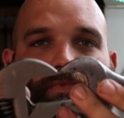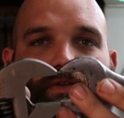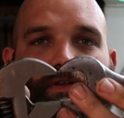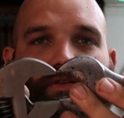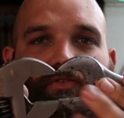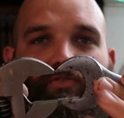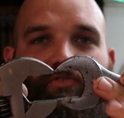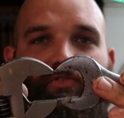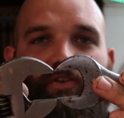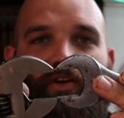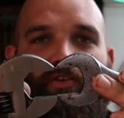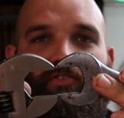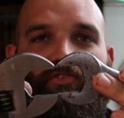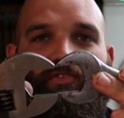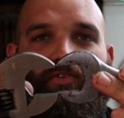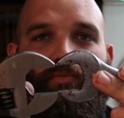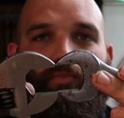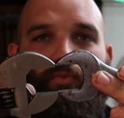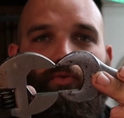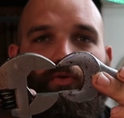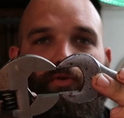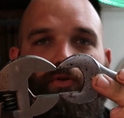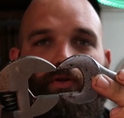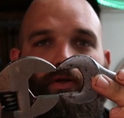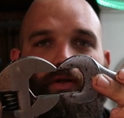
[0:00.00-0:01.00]

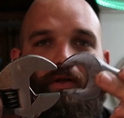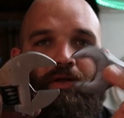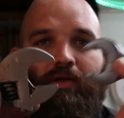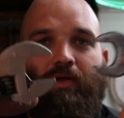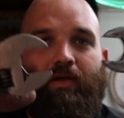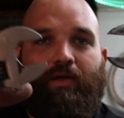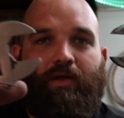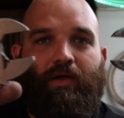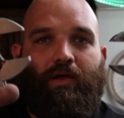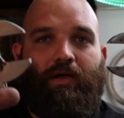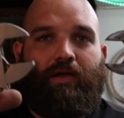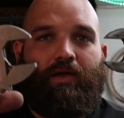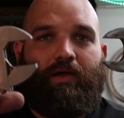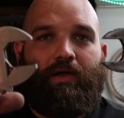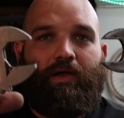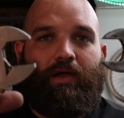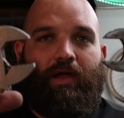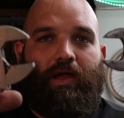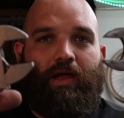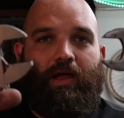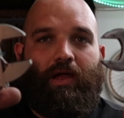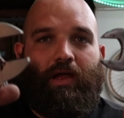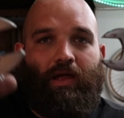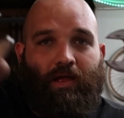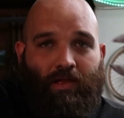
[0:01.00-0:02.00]
adjustable
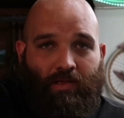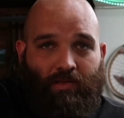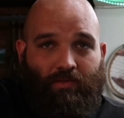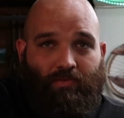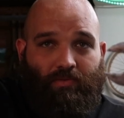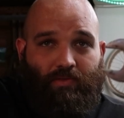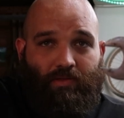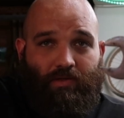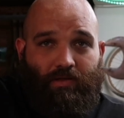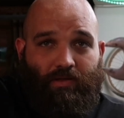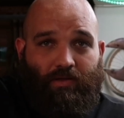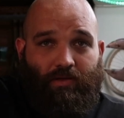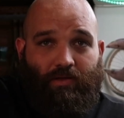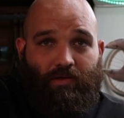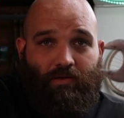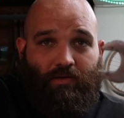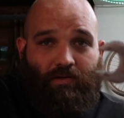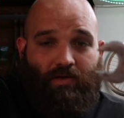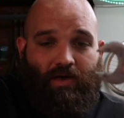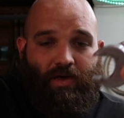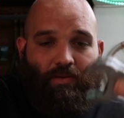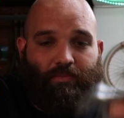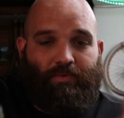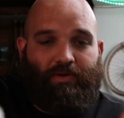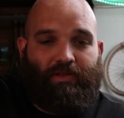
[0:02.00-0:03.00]
and the
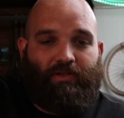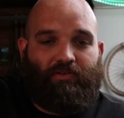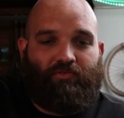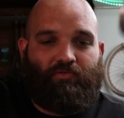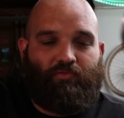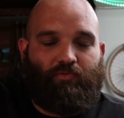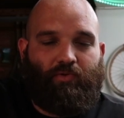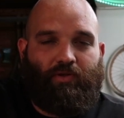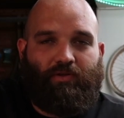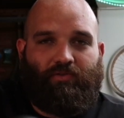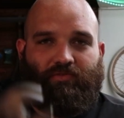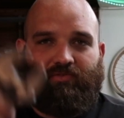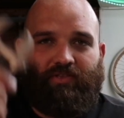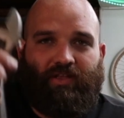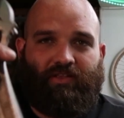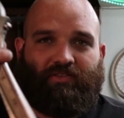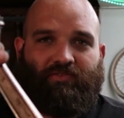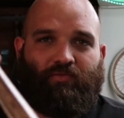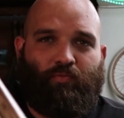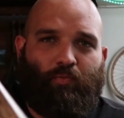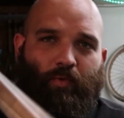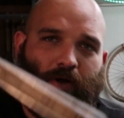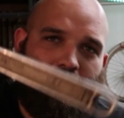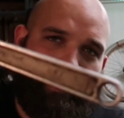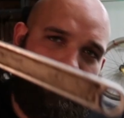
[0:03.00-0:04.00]
combination wrench.
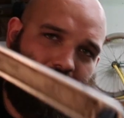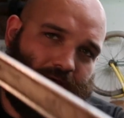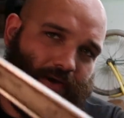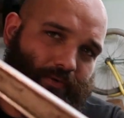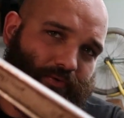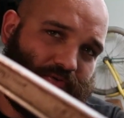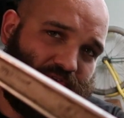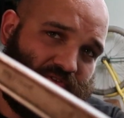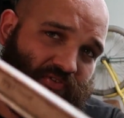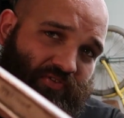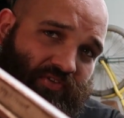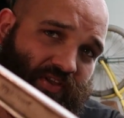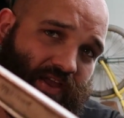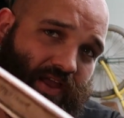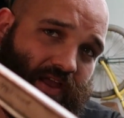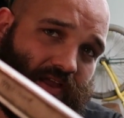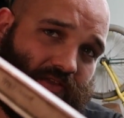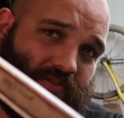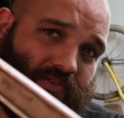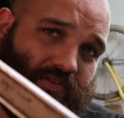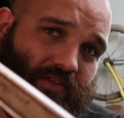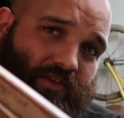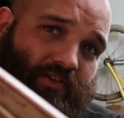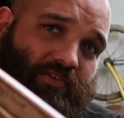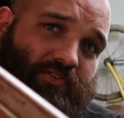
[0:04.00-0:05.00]
That's why I was
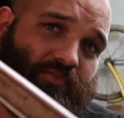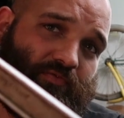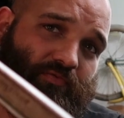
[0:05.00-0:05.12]
saying this